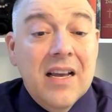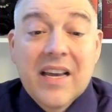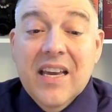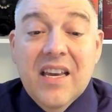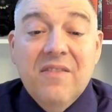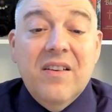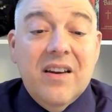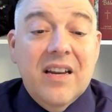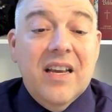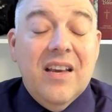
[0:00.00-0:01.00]

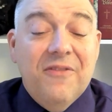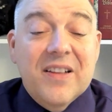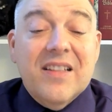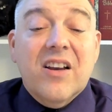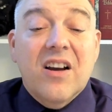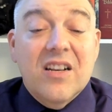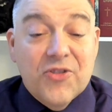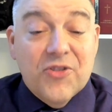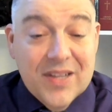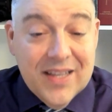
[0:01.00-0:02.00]
even if it
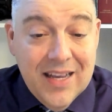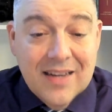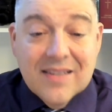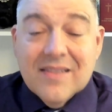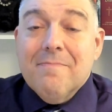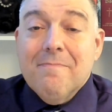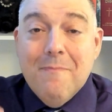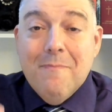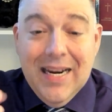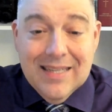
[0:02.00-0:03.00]
contradicts
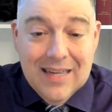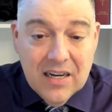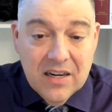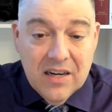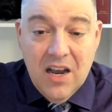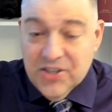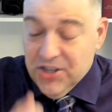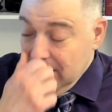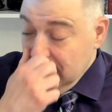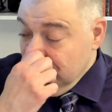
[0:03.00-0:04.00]
basic logic,